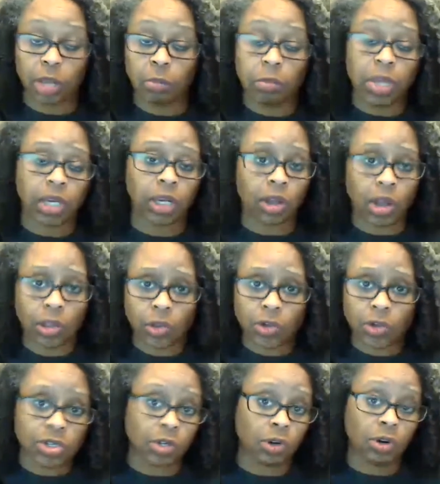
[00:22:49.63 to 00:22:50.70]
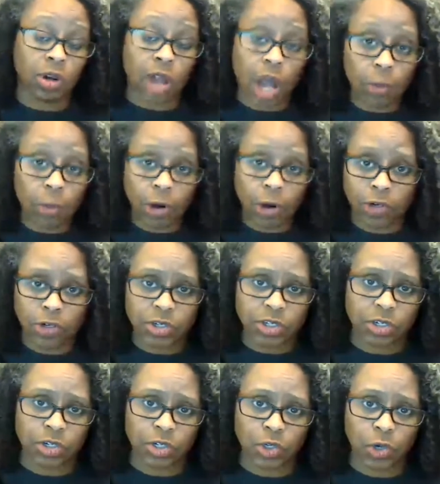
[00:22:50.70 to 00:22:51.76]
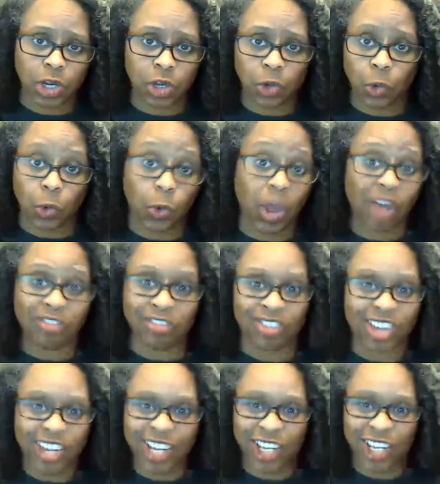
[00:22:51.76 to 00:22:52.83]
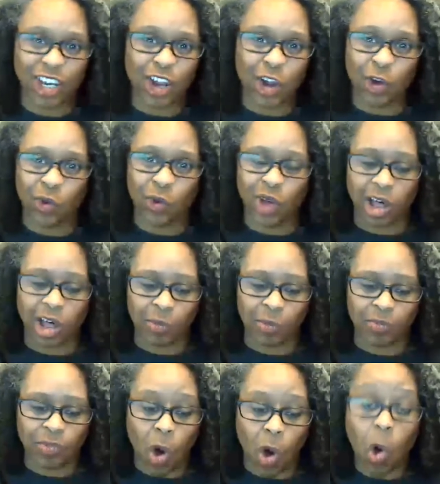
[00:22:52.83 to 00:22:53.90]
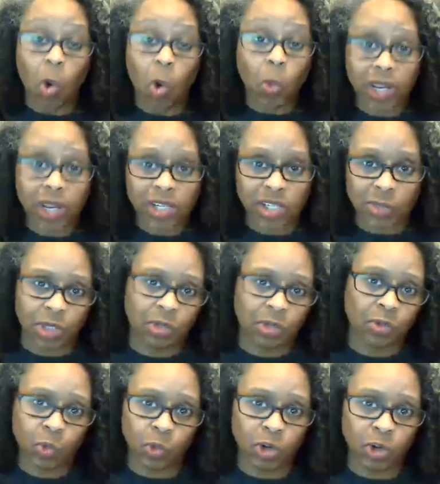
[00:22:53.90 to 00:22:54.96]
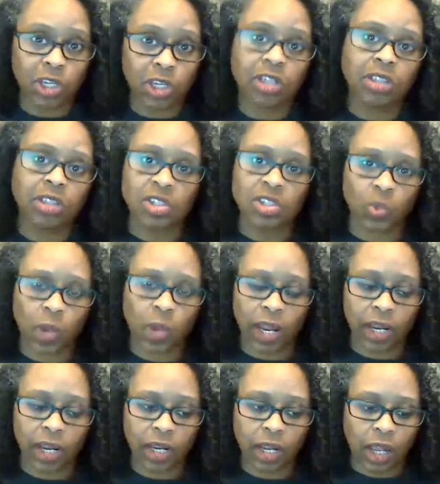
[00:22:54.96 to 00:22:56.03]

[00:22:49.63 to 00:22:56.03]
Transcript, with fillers: and many others that are not partners in detroit who have you know um, always been working in this way